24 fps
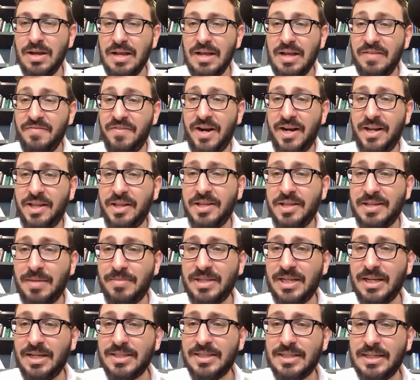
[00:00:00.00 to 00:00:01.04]
Finally, the Talmud
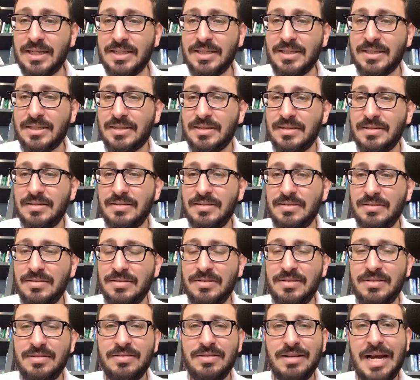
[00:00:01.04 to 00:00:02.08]
tells us,
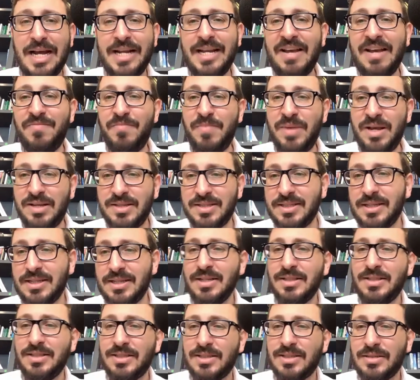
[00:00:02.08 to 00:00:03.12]
how do you have male
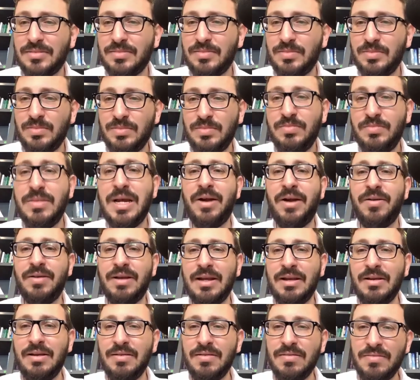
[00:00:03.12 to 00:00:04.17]
sons,
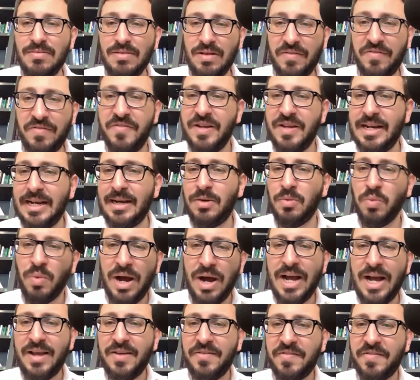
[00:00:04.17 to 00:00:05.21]
marry a fitting
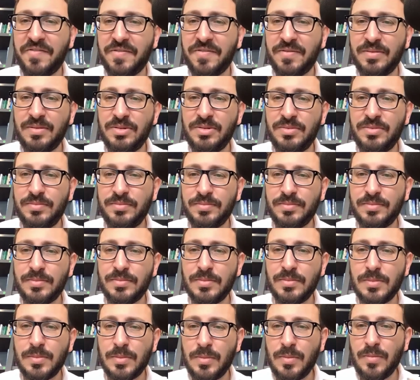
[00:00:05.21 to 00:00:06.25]
wife,
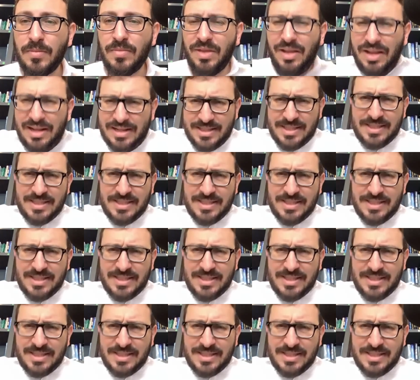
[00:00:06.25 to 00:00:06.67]
and